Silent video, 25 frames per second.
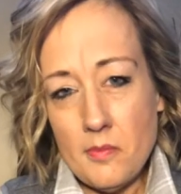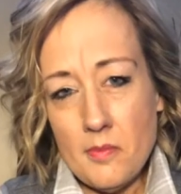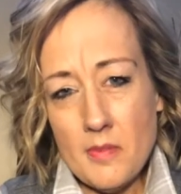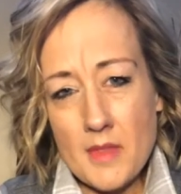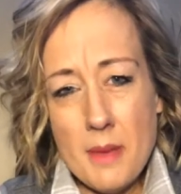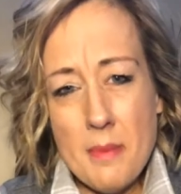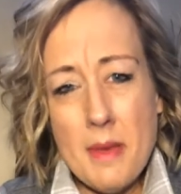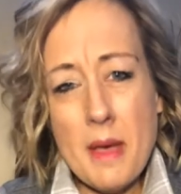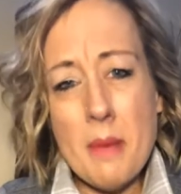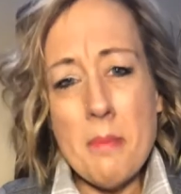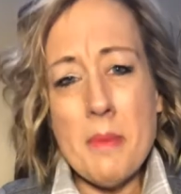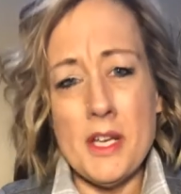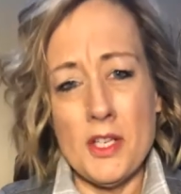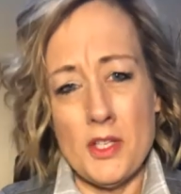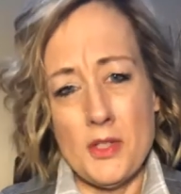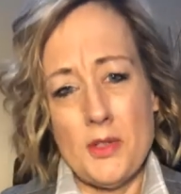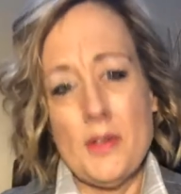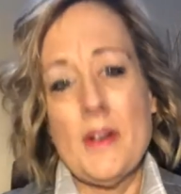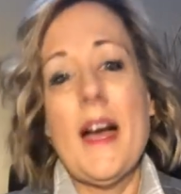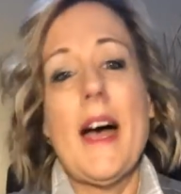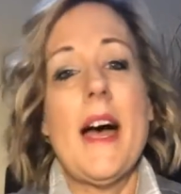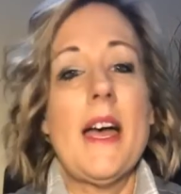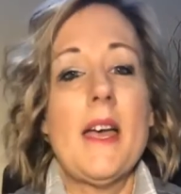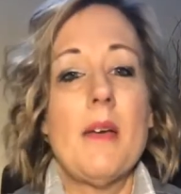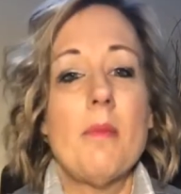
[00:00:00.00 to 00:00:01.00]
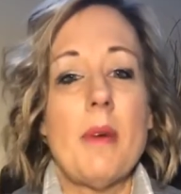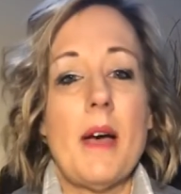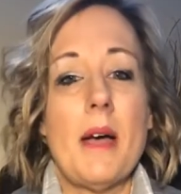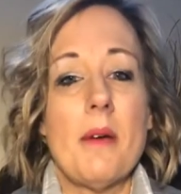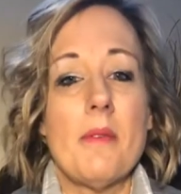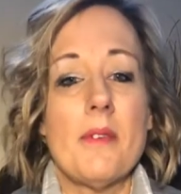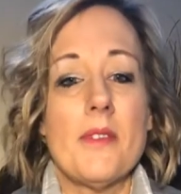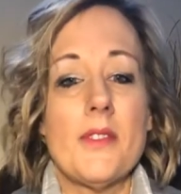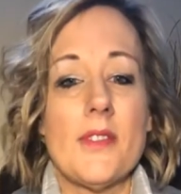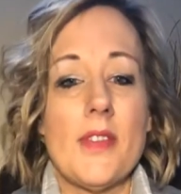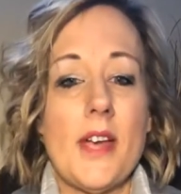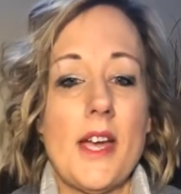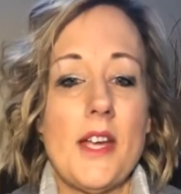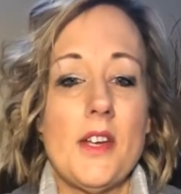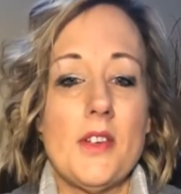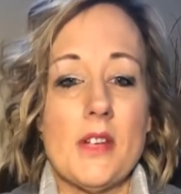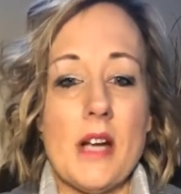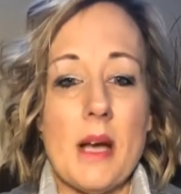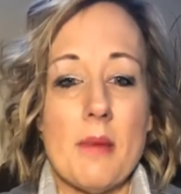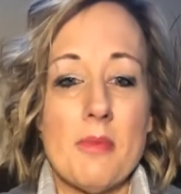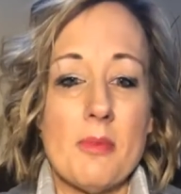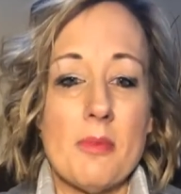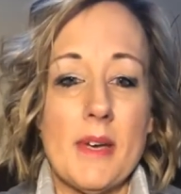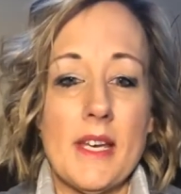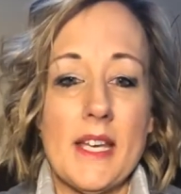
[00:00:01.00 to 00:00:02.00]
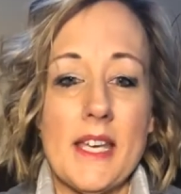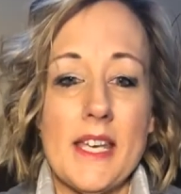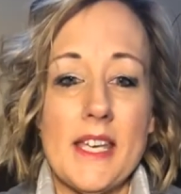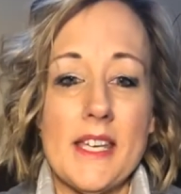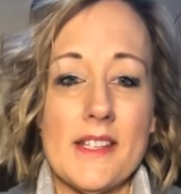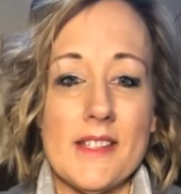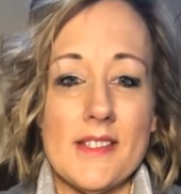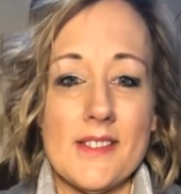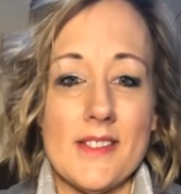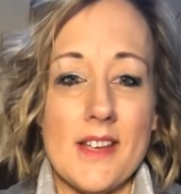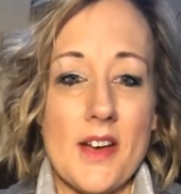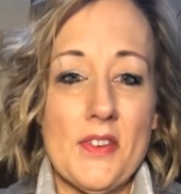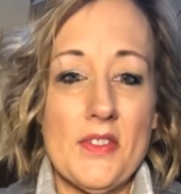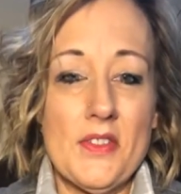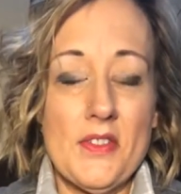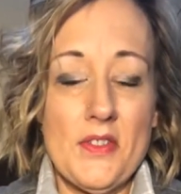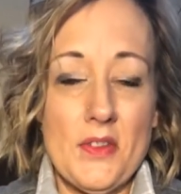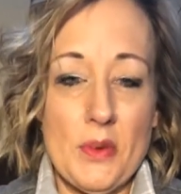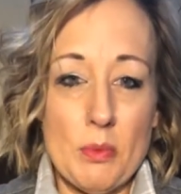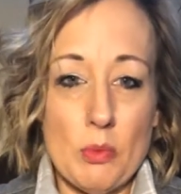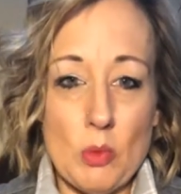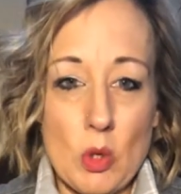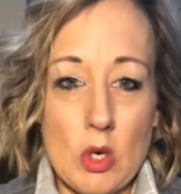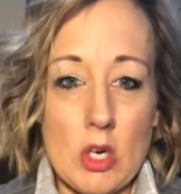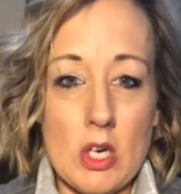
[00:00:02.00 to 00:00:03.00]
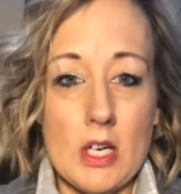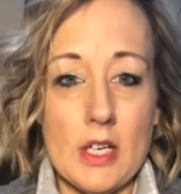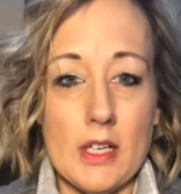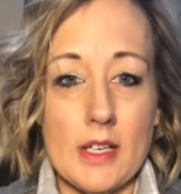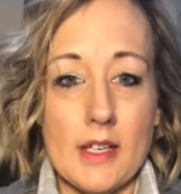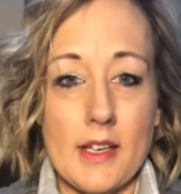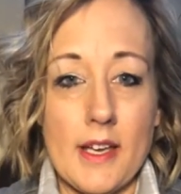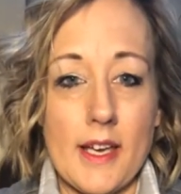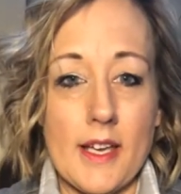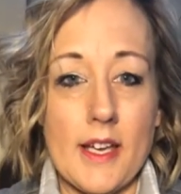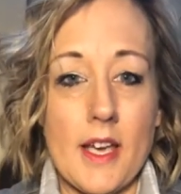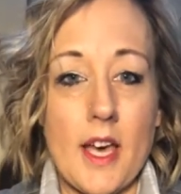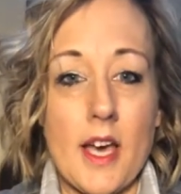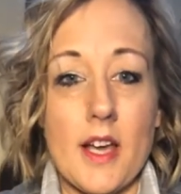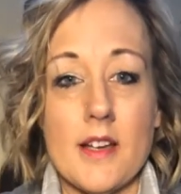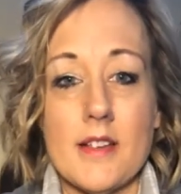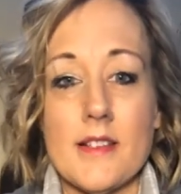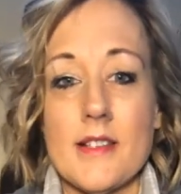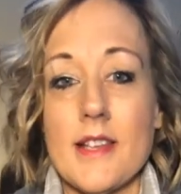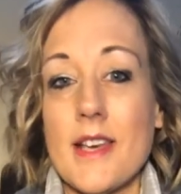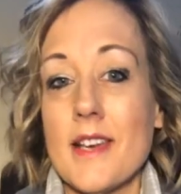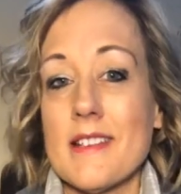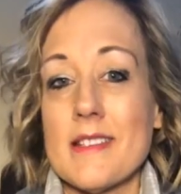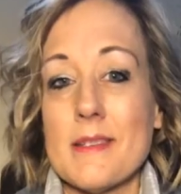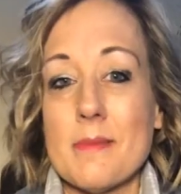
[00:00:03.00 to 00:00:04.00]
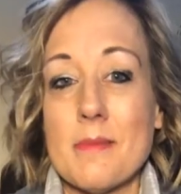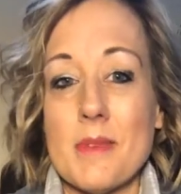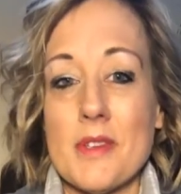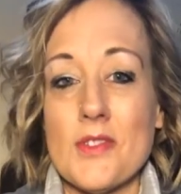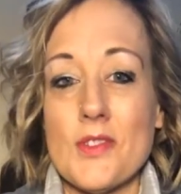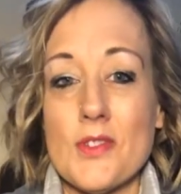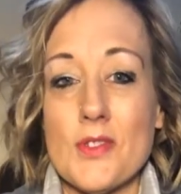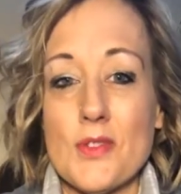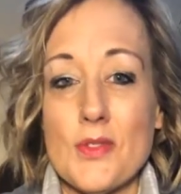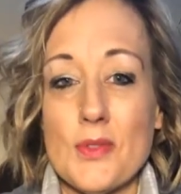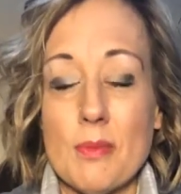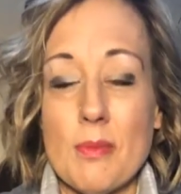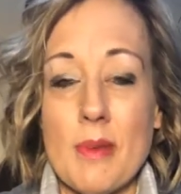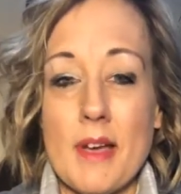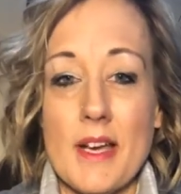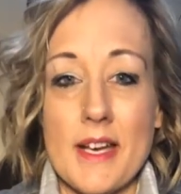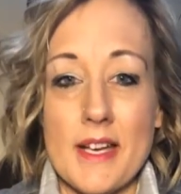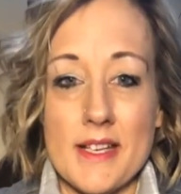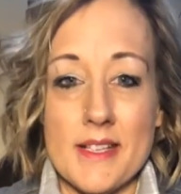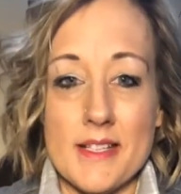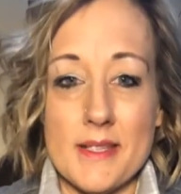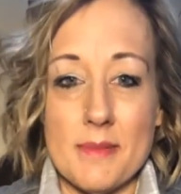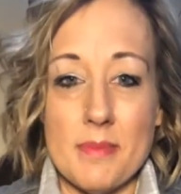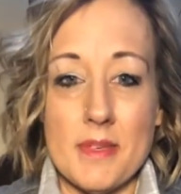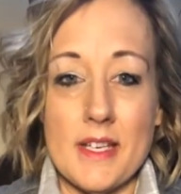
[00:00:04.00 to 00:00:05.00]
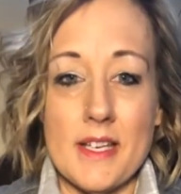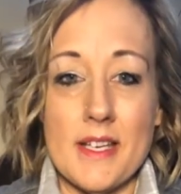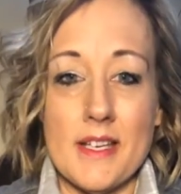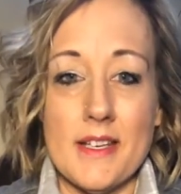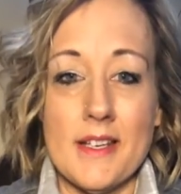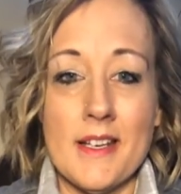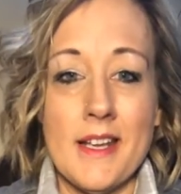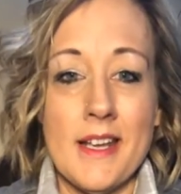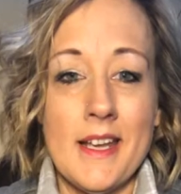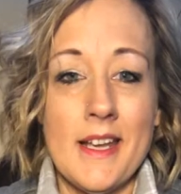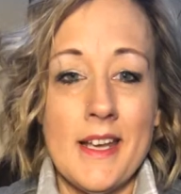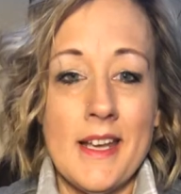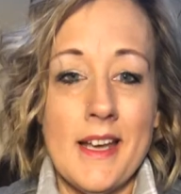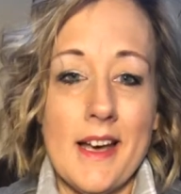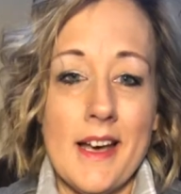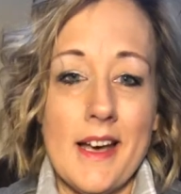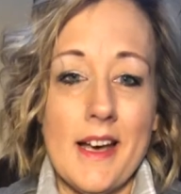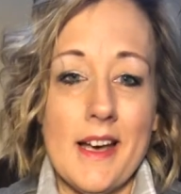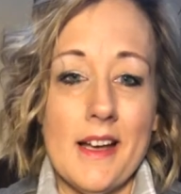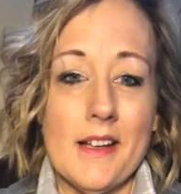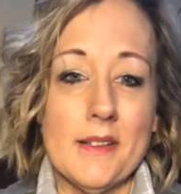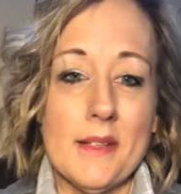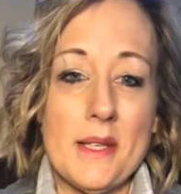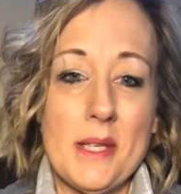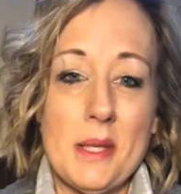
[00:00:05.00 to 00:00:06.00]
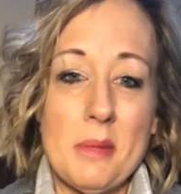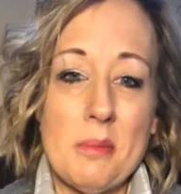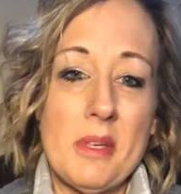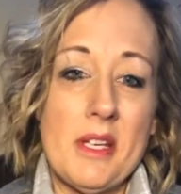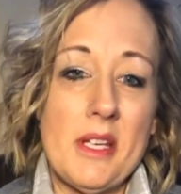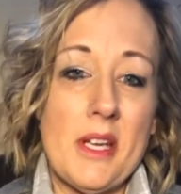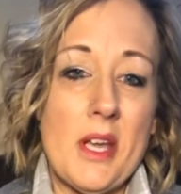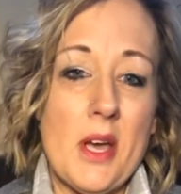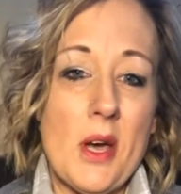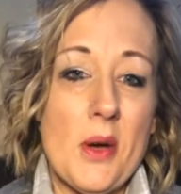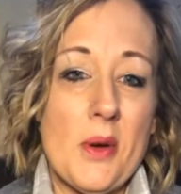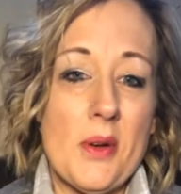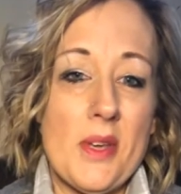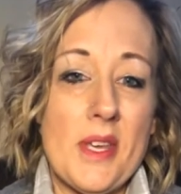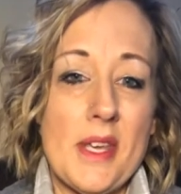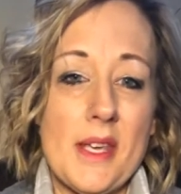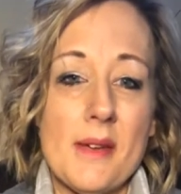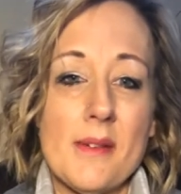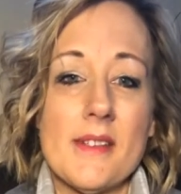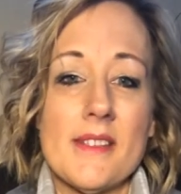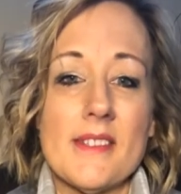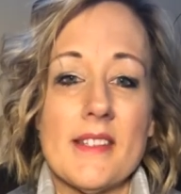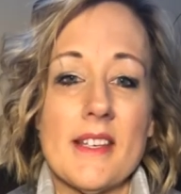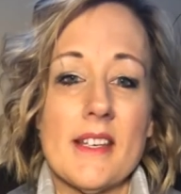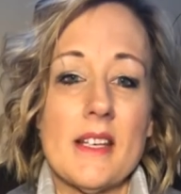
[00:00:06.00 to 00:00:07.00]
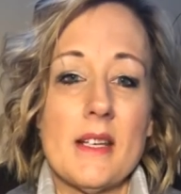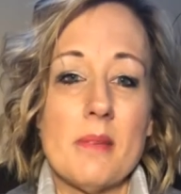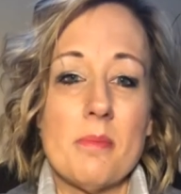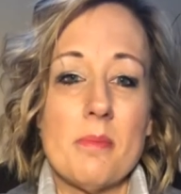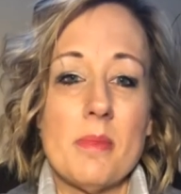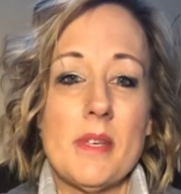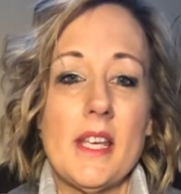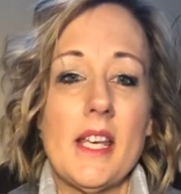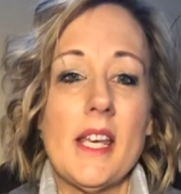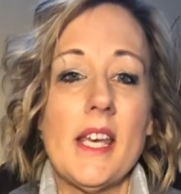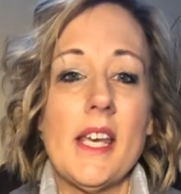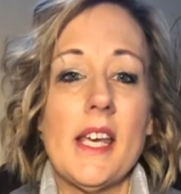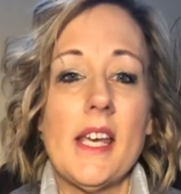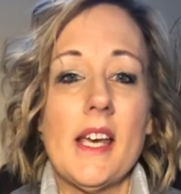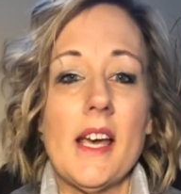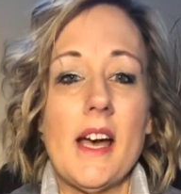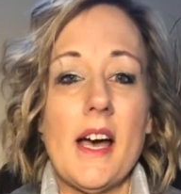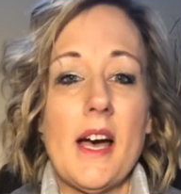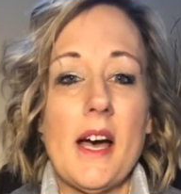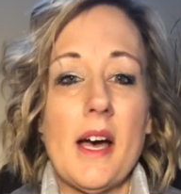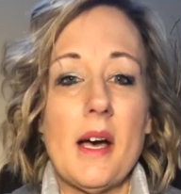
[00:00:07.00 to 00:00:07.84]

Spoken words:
about my tribe. I dropped my kids off from work. I got a text message from my husband letting me know he was going to be